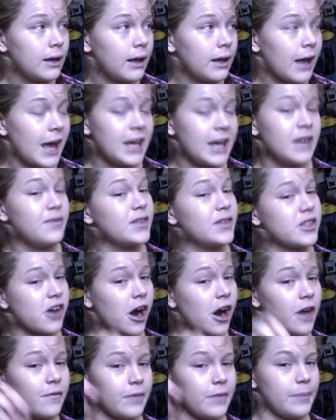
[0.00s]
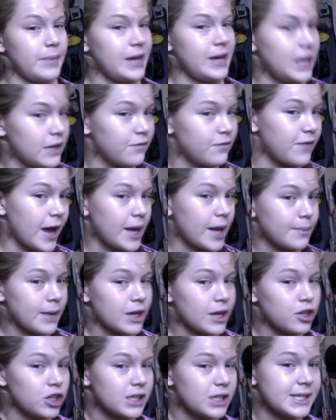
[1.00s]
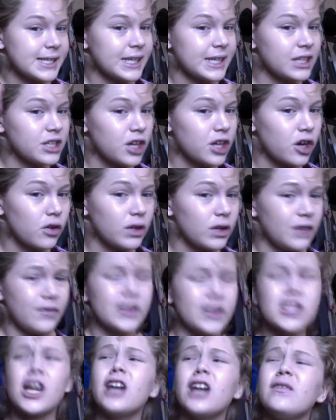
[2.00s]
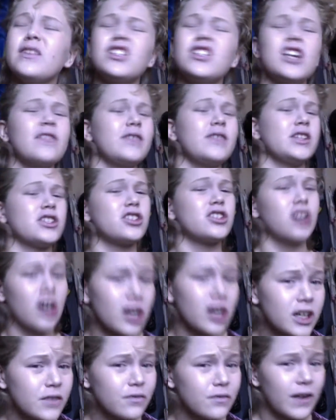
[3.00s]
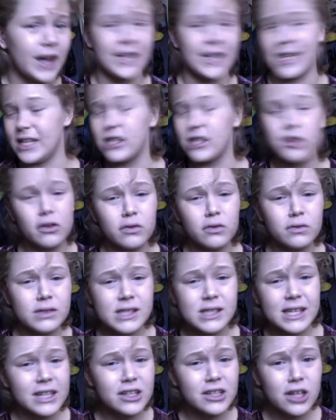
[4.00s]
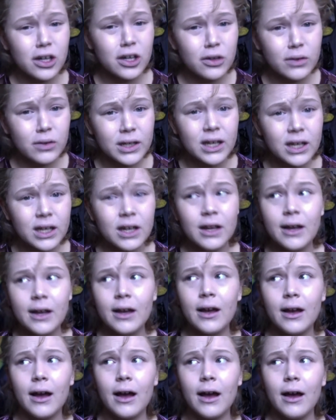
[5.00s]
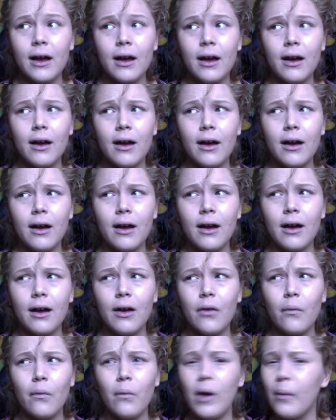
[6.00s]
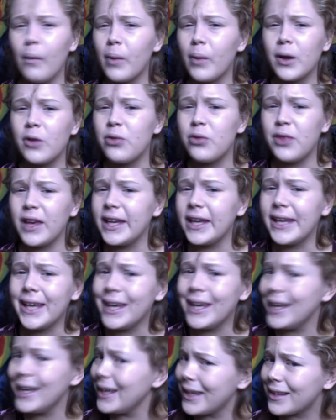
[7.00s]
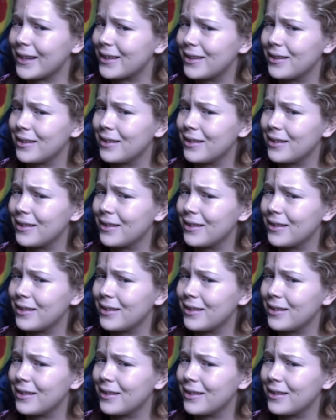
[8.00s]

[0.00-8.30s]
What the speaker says: And if it's hard for me to find my good skin tone, if it's hard for JP Star to find his own skin tone, what were you thinking?